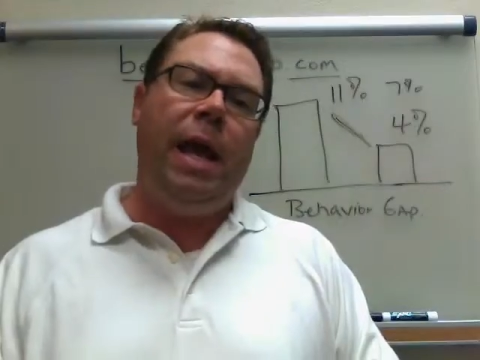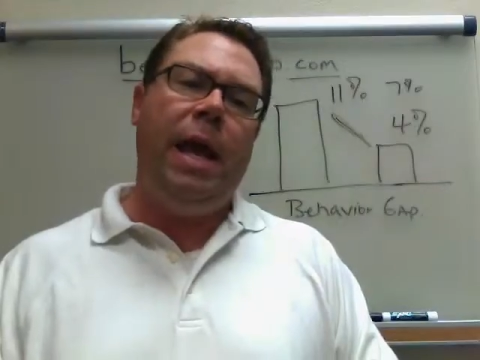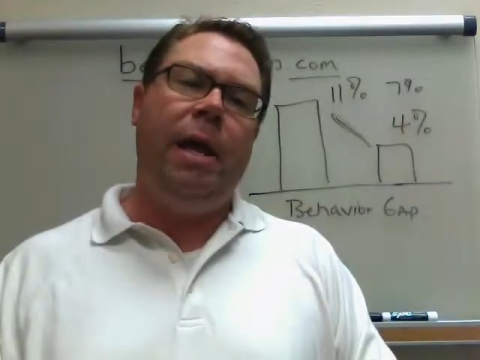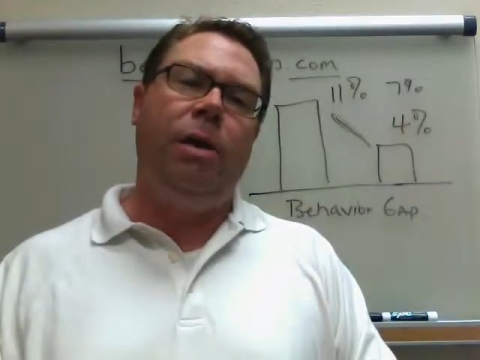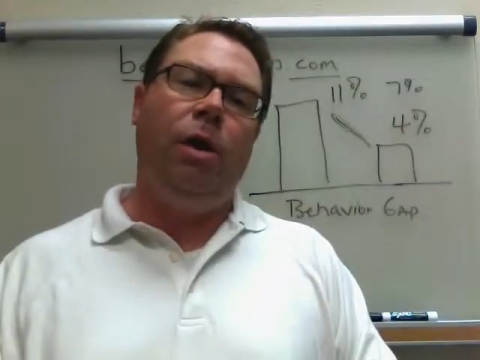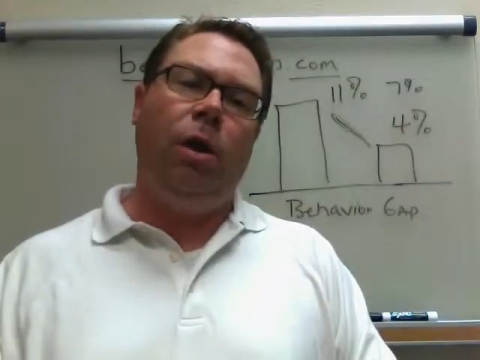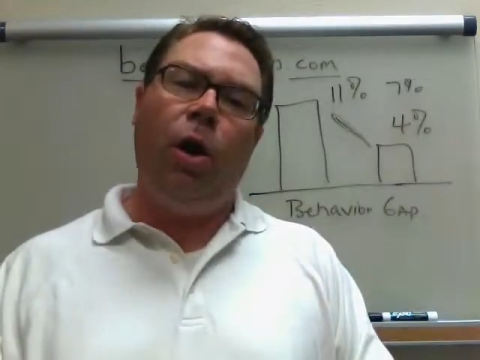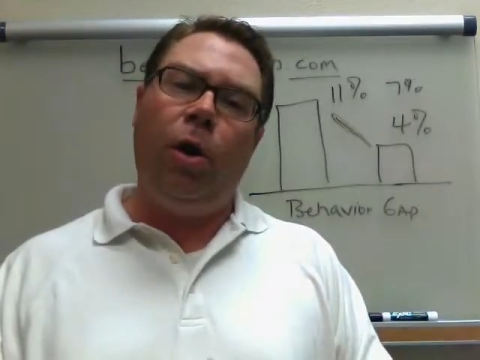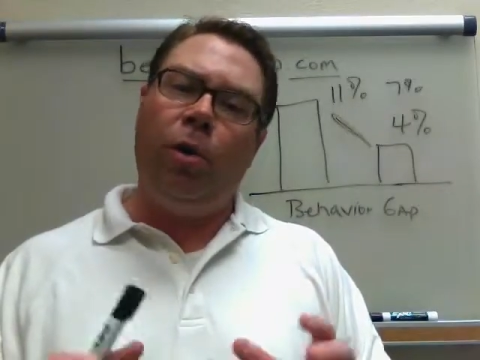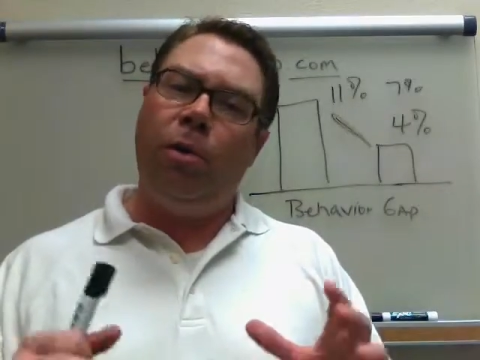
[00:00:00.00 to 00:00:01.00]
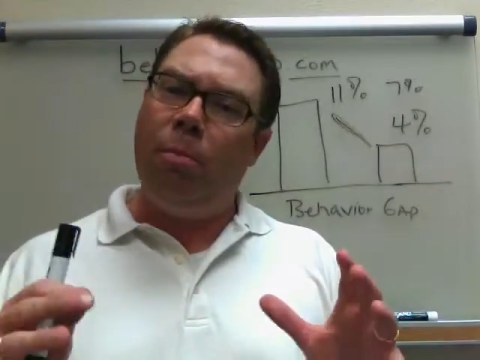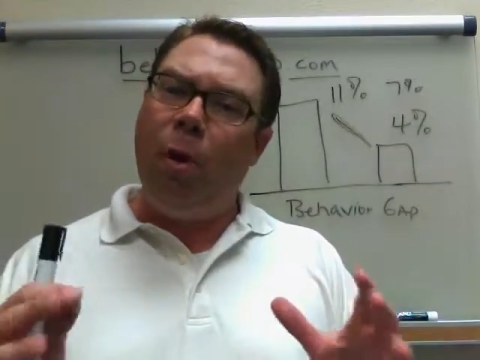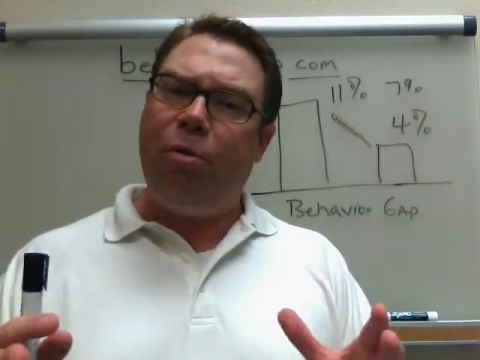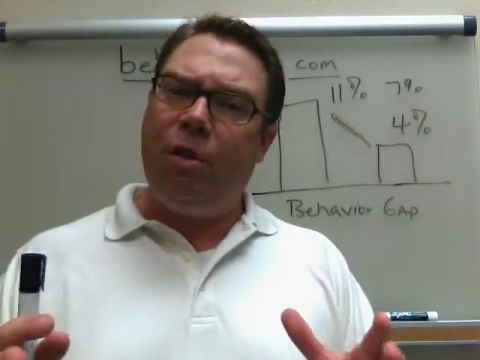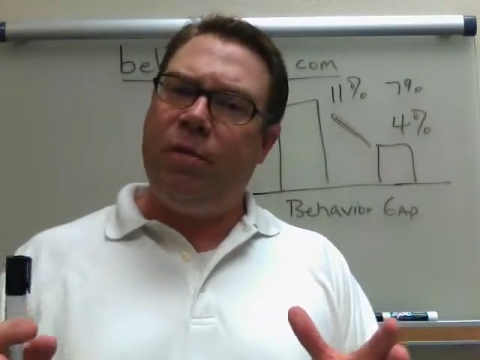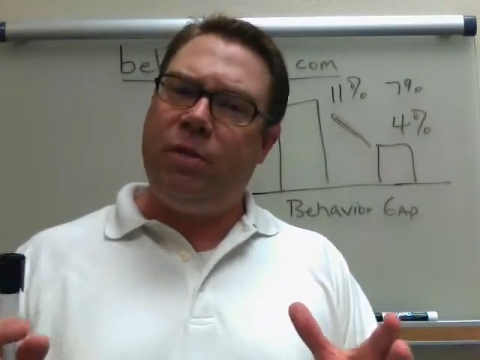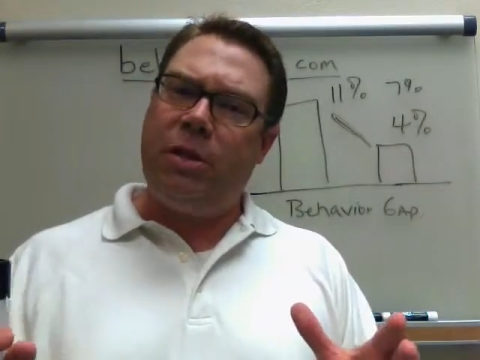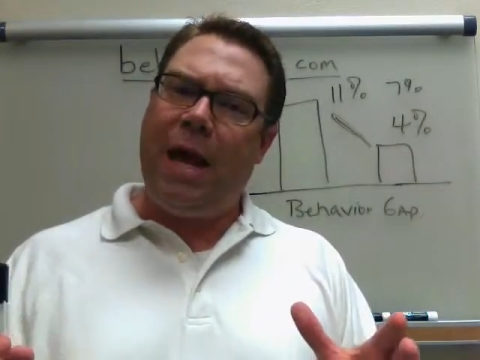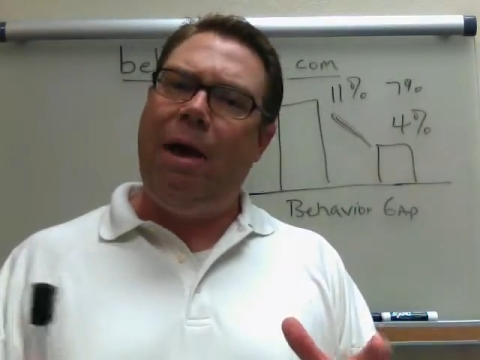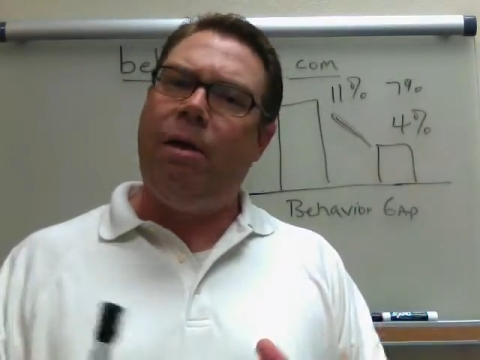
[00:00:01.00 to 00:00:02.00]
and learn, both of
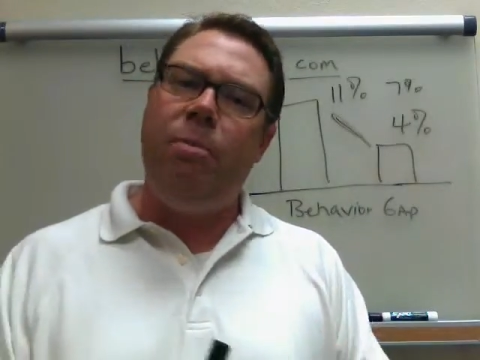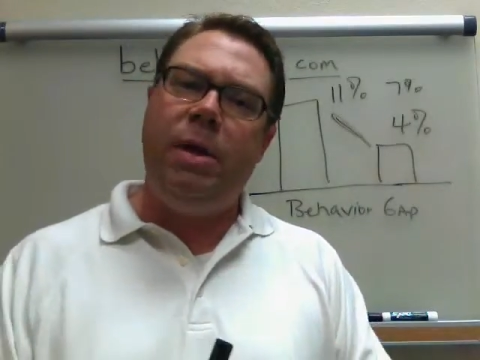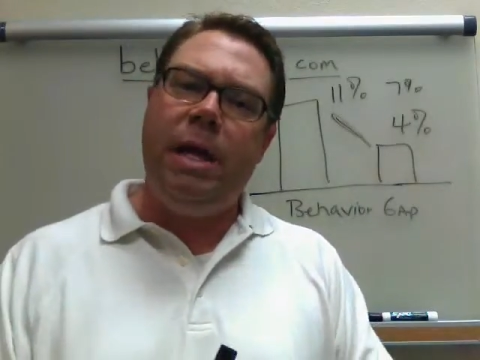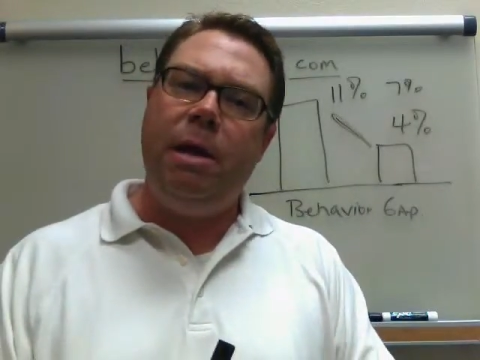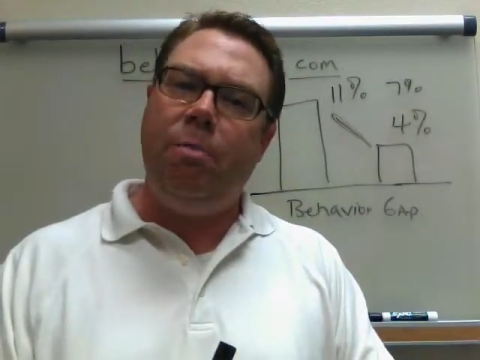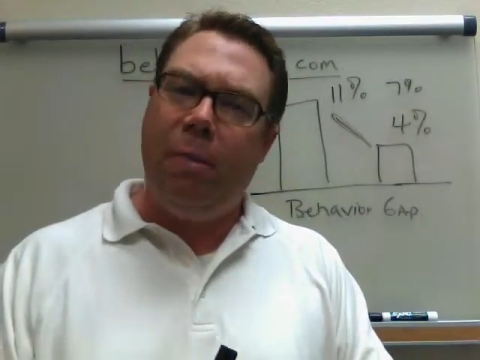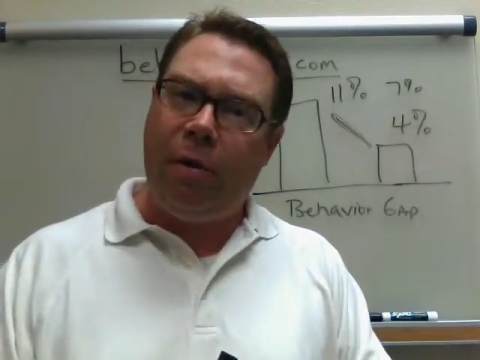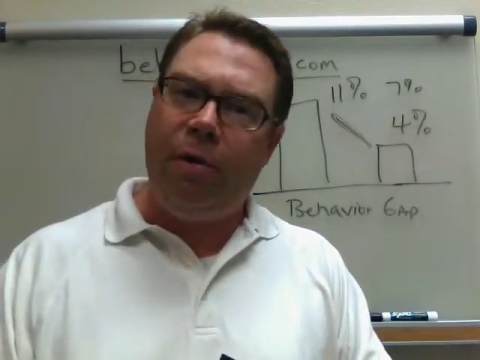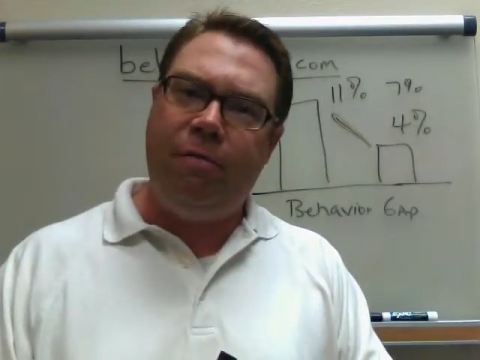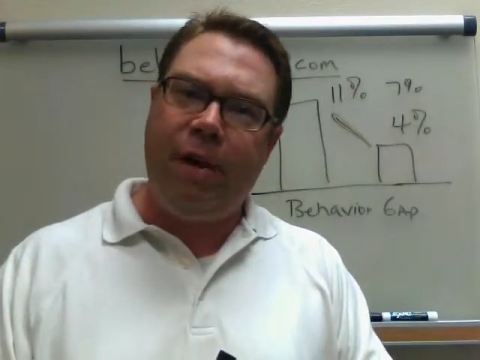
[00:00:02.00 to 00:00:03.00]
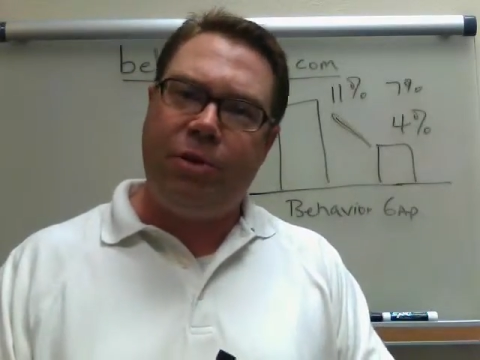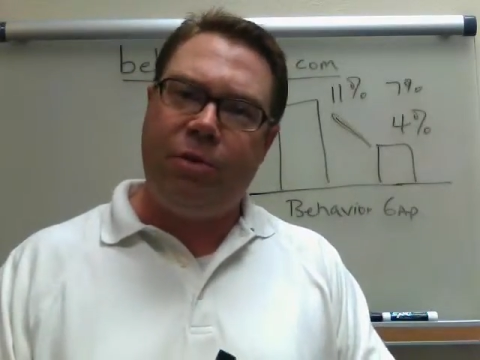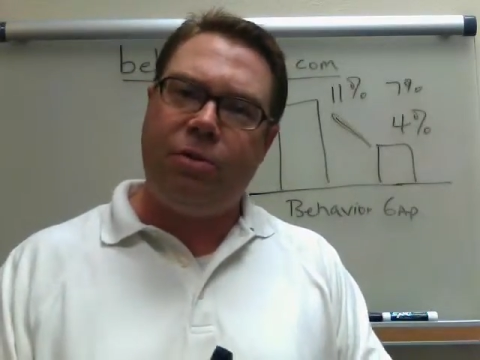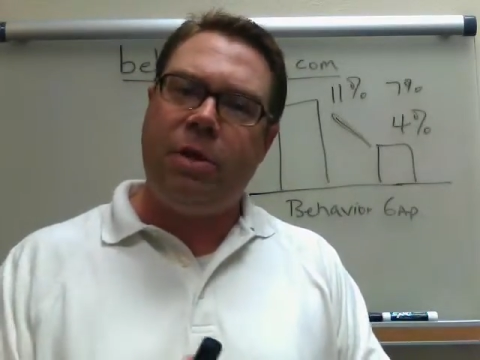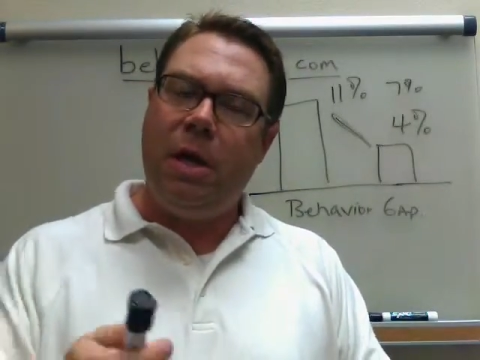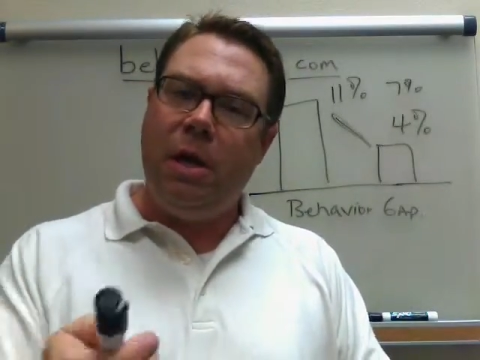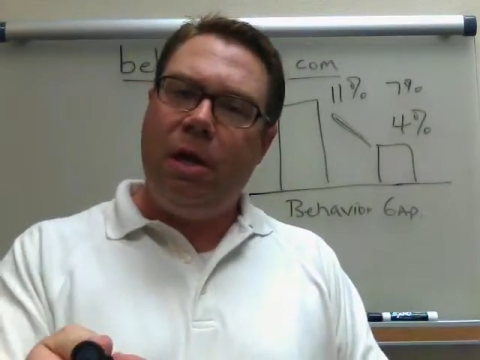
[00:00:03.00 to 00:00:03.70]
us, how to be better investors.